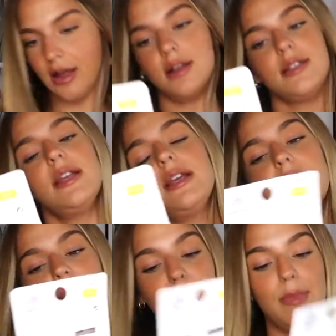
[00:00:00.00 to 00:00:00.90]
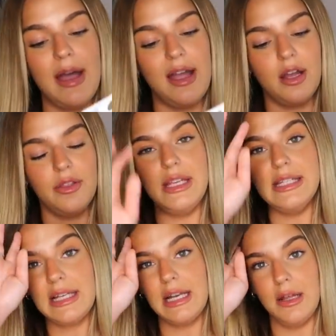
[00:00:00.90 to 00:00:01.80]
last thing in this bag are
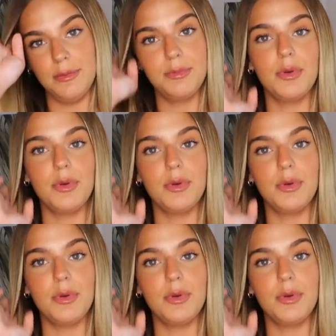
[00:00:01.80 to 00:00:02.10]
these clips,